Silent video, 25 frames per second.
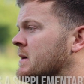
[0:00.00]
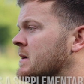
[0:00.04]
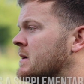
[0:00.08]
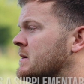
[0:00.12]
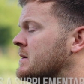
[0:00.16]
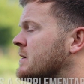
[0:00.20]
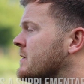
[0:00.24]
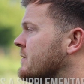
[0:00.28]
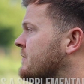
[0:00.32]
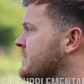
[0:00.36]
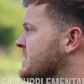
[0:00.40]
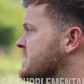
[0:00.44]

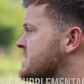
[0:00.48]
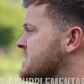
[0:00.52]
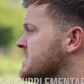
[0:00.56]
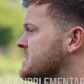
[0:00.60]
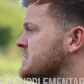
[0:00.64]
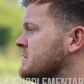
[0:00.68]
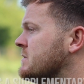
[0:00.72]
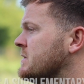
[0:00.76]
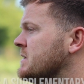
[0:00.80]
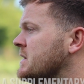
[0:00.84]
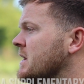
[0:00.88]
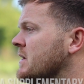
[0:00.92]
a lot of
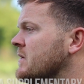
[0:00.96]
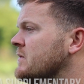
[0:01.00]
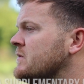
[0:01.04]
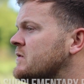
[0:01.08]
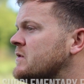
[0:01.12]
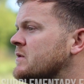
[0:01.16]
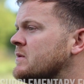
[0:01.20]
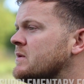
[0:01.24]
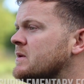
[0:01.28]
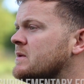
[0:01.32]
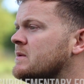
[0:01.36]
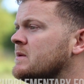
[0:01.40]
fisheries that we go
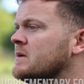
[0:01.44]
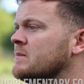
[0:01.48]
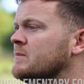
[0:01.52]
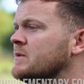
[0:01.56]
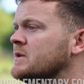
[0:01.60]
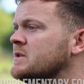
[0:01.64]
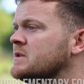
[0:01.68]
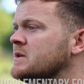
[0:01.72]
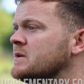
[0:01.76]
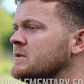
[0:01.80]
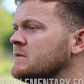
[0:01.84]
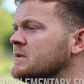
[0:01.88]
to, and
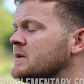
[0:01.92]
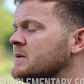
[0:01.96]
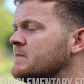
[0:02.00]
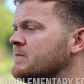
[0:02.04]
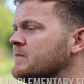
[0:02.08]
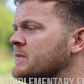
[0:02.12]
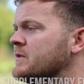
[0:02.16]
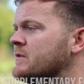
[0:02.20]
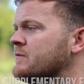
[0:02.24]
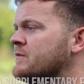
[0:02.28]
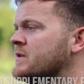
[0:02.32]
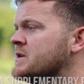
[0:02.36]
we do the
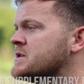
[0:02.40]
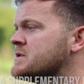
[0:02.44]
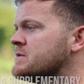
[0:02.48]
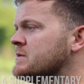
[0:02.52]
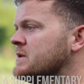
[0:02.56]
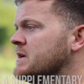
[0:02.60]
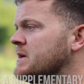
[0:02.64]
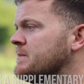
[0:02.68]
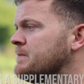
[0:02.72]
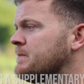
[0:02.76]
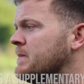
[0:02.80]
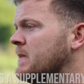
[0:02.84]

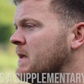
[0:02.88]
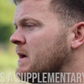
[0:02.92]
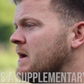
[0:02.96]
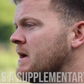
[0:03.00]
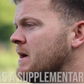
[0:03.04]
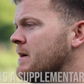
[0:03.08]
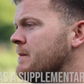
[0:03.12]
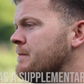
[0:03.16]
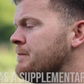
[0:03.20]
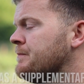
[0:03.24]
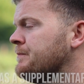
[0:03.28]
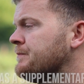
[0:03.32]
fishery,
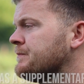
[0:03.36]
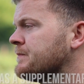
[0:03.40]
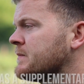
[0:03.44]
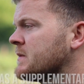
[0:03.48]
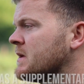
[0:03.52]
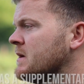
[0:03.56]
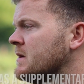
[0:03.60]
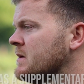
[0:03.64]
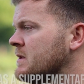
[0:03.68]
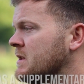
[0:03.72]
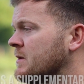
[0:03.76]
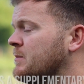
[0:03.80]

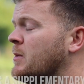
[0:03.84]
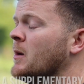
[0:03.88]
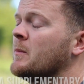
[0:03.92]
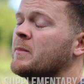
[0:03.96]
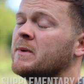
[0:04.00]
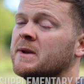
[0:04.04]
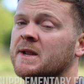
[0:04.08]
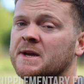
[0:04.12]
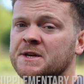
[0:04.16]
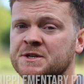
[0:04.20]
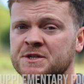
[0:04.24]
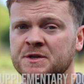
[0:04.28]
the
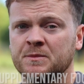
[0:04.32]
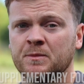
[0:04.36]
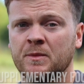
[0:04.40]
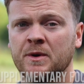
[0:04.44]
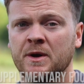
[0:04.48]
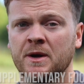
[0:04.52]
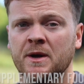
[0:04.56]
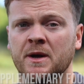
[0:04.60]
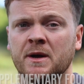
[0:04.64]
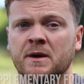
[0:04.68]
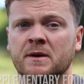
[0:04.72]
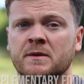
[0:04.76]
population
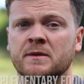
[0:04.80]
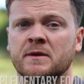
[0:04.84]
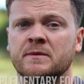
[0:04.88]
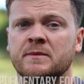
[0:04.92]
work,